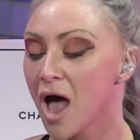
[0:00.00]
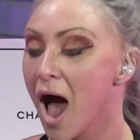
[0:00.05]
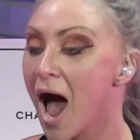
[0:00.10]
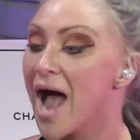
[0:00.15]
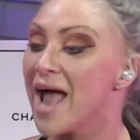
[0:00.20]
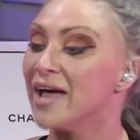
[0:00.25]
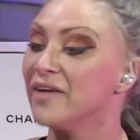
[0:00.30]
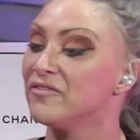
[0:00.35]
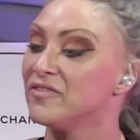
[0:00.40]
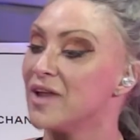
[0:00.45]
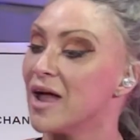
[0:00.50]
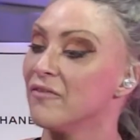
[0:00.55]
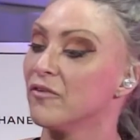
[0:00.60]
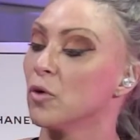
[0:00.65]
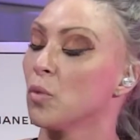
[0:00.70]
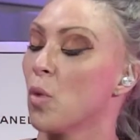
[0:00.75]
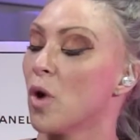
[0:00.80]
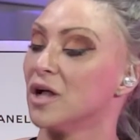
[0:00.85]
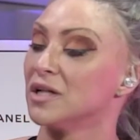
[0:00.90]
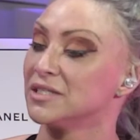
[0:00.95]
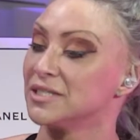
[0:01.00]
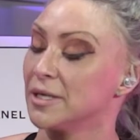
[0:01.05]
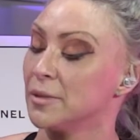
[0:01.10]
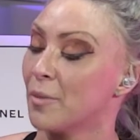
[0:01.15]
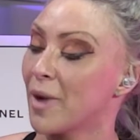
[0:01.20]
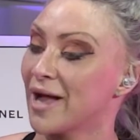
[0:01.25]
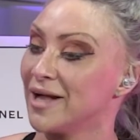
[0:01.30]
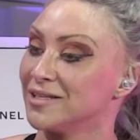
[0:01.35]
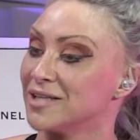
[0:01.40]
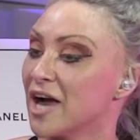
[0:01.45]
I have never once in my
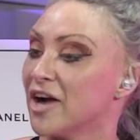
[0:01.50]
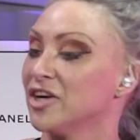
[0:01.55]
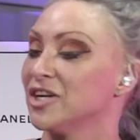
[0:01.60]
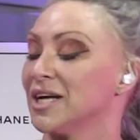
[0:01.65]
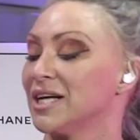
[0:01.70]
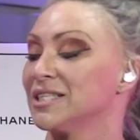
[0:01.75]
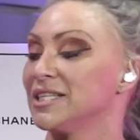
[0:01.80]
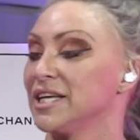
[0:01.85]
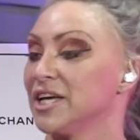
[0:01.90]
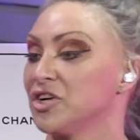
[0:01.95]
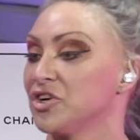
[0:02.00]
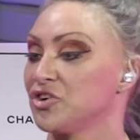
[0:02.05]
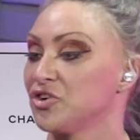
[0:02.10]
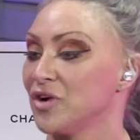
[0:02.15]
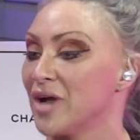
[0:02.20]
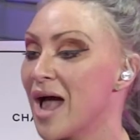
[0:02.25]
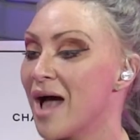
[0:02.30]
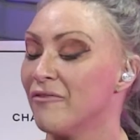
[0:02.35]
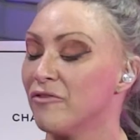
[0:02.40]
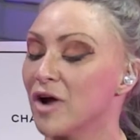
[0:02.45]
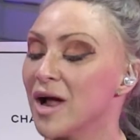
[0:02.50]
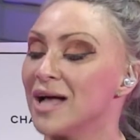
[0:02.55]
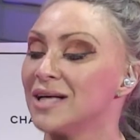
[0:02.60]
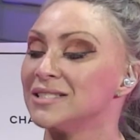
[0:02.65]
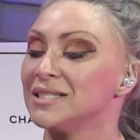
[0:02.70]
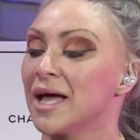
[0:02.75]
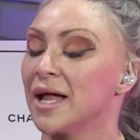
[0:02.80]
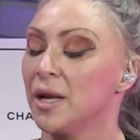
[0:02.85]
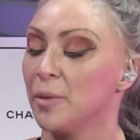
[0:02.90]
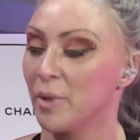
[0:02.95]
entire dancing industry ever asked
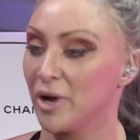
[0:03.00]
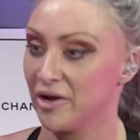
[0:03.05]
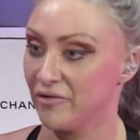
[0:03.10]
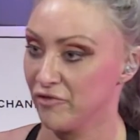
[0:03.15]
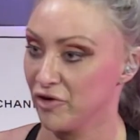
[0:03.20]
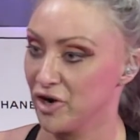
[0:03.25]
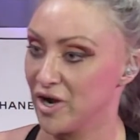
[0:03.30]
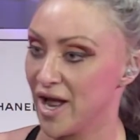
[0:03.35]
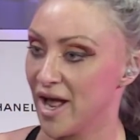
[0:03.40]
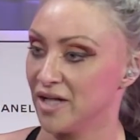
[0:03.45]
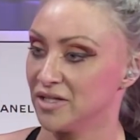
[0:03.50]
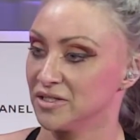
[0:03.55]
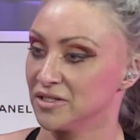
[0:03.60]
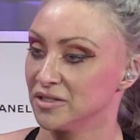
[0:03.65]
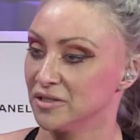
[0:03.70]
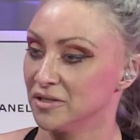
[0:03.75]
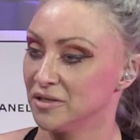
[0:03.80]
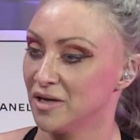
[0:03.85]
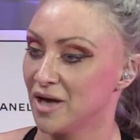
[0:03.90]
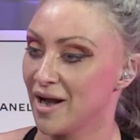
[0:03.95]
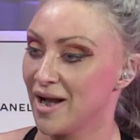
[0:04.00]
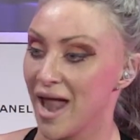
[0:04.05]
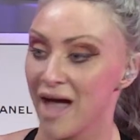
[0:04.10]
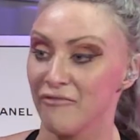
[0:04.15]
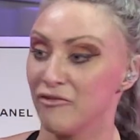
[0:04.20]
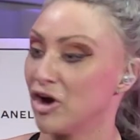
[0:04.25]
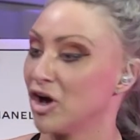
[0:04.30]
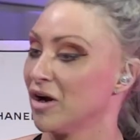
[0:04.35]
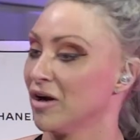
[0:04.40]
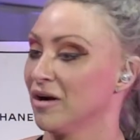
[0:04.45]
anybody for a dance.
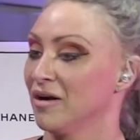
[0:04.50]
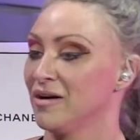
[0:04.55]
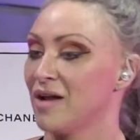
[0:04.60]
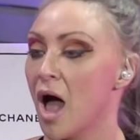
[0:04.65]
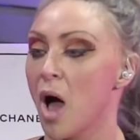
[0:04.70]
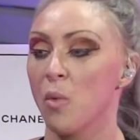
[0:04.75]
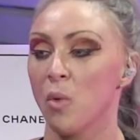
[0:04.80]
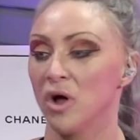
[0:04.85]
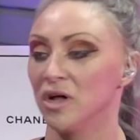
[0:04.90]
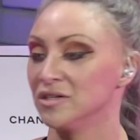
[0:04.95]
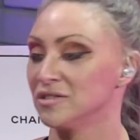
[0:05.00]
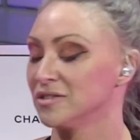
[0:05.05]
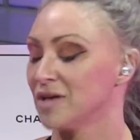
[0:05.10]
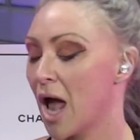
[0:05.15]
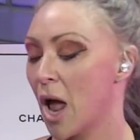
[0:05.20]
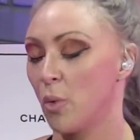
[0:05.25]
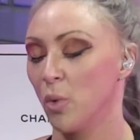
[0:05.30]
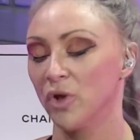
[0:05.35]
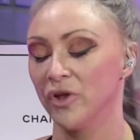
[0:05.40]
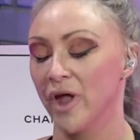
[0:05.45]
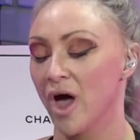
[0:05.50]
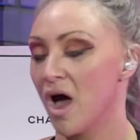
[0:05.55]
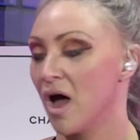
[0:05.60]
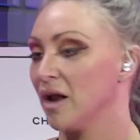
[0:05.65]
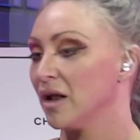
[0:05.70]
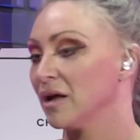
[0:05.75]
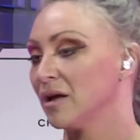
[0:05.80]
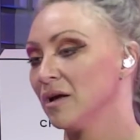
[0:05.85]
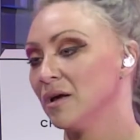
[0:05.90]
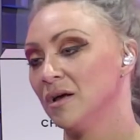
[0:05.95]
Never. Not once. I will not.
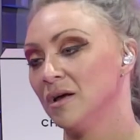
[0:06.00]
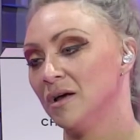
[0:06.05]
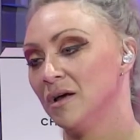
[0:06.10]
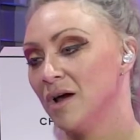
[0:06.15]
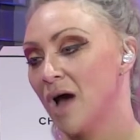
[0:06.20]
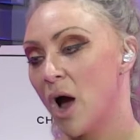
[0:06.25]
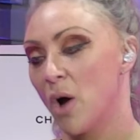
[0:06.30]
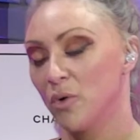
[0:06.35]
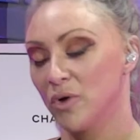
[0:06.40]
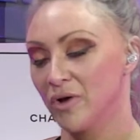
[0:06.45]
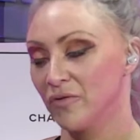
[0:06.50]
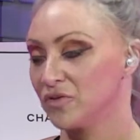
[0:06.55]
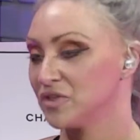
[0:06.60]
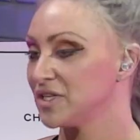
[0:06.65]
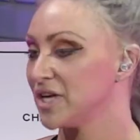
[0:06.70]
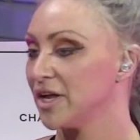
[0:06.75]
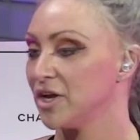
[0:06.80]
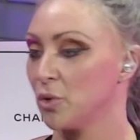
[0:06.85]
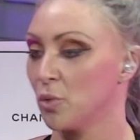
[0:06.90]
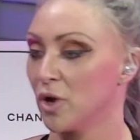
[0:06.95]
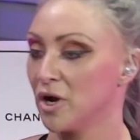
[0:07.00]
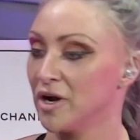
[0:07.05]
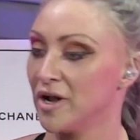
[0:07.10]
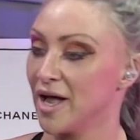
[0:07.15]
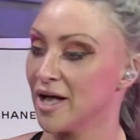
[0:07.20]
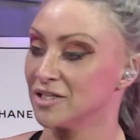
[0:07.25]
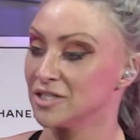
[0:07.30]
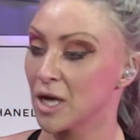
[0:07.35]
I will never say, do you want to dance?